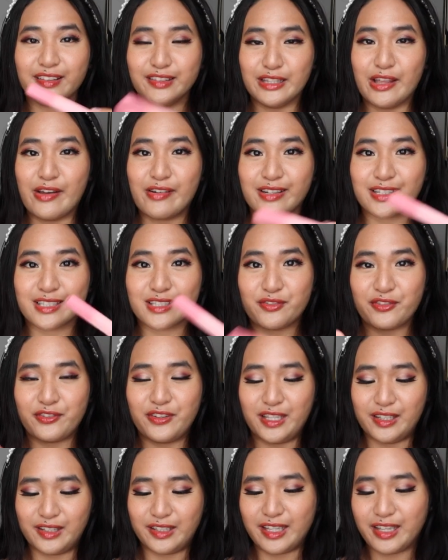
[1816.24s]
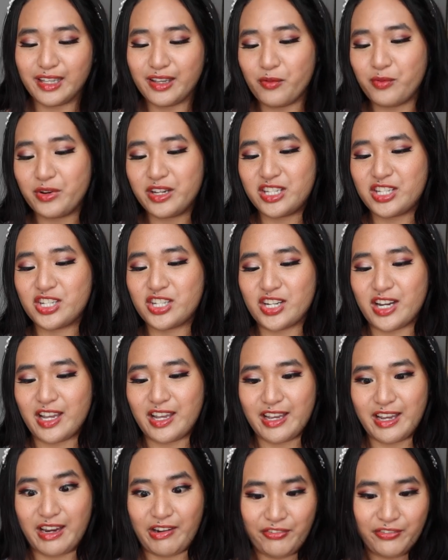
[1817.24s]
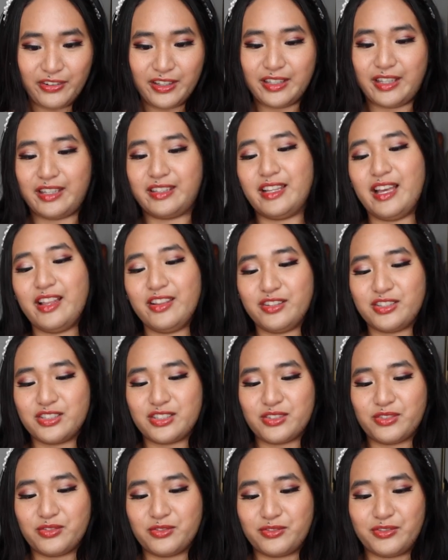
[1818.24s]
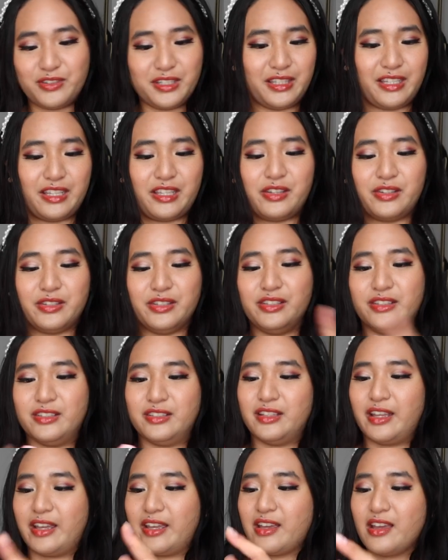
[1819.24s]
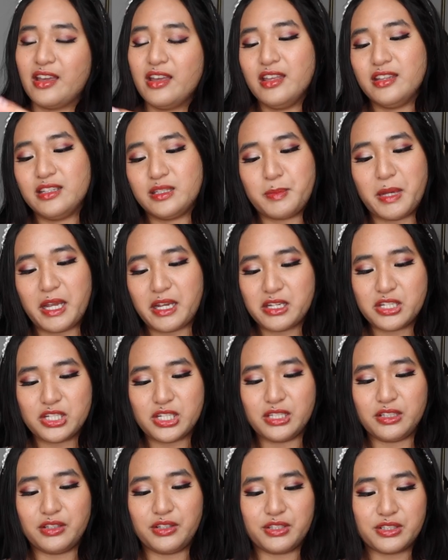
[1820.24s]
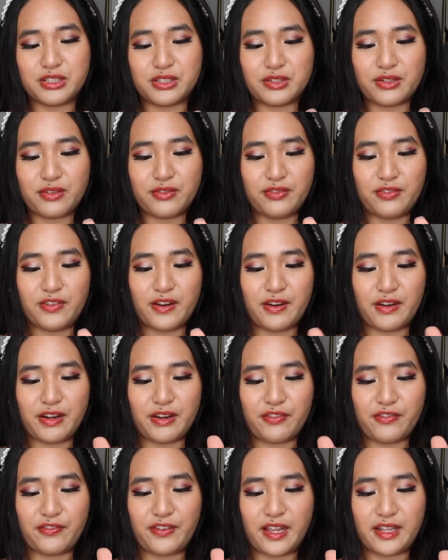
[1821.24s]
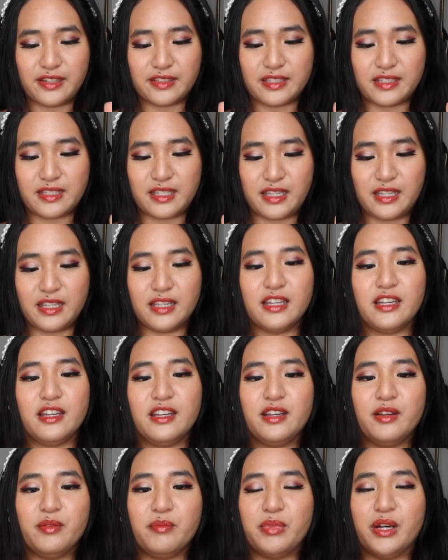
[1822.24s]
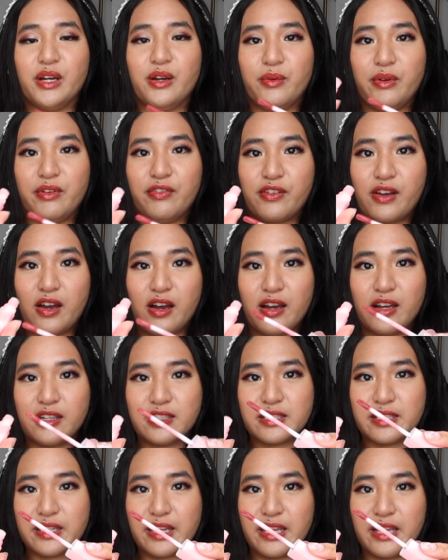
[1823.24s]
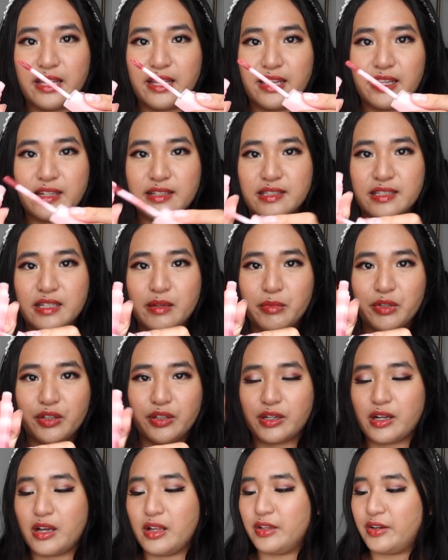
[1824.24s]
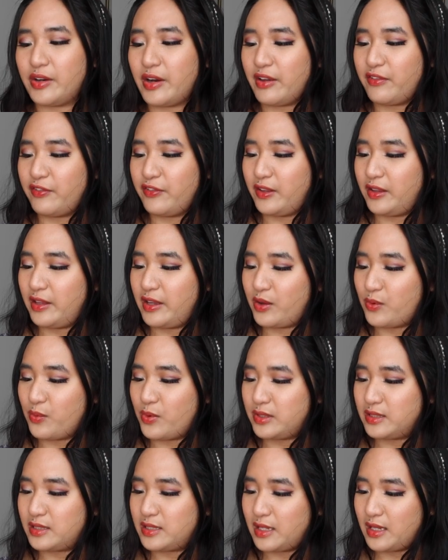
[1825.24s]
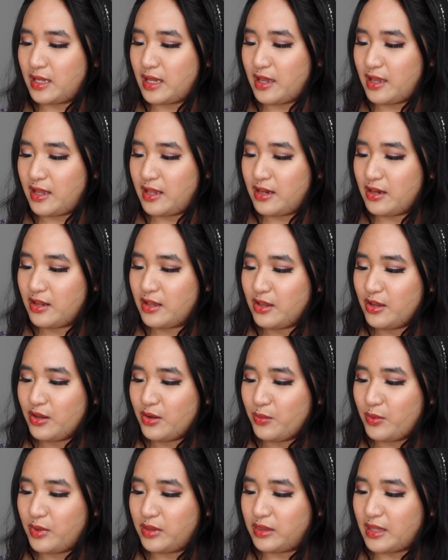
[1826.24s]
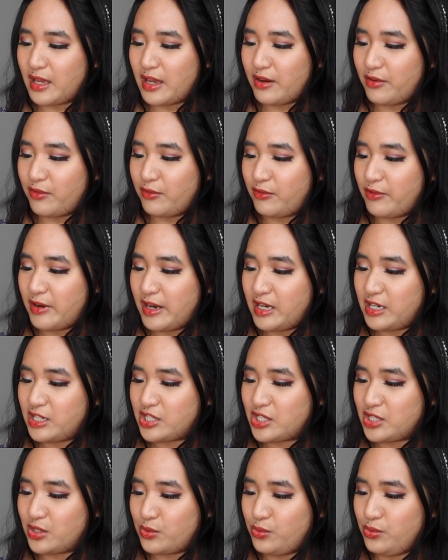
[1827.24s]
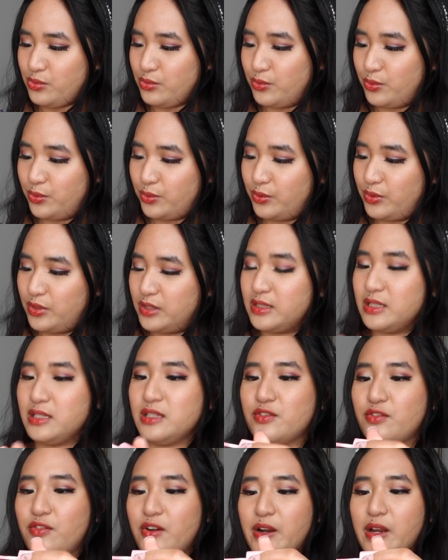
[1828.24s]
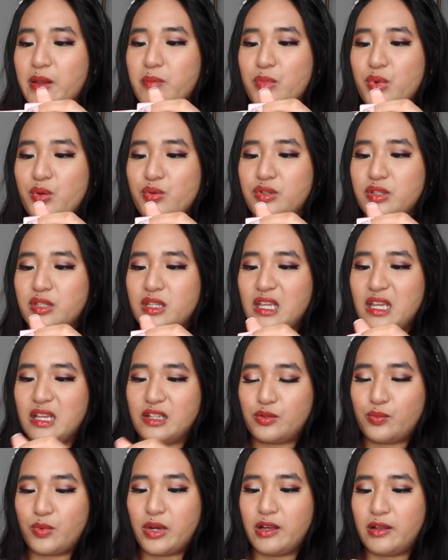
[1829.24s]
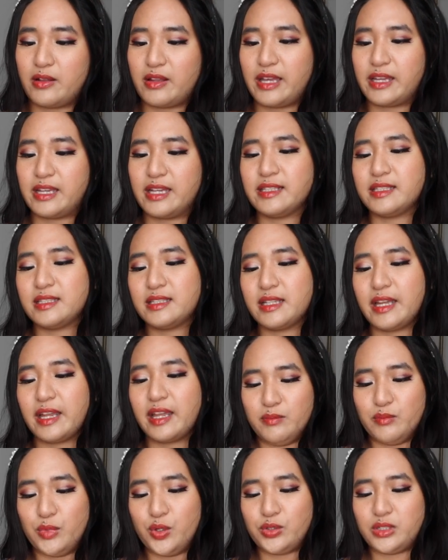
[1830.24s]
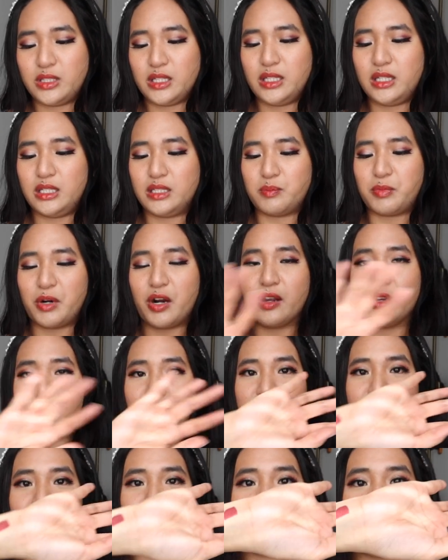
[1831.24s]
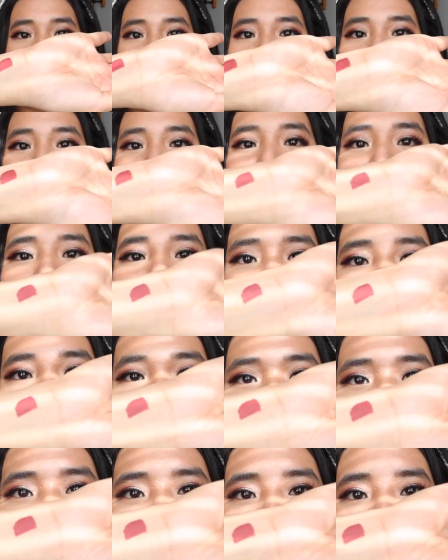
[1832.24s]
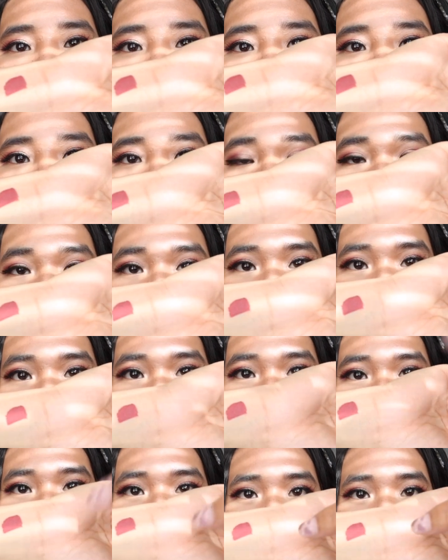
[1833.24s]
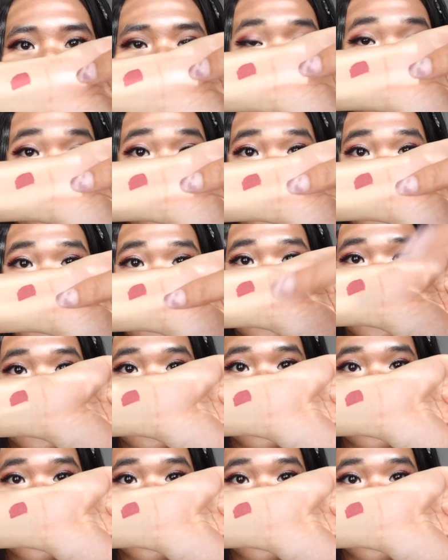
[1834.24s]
luxe feeling, which I feel like that looks really good. Like, this packaging looks very fancy. But we've got a similar color, I feel like, once again, with that reddish. Ooh, this is very moussey as well. I guess it's like most of these products seem very moussey, but I don't know if you guys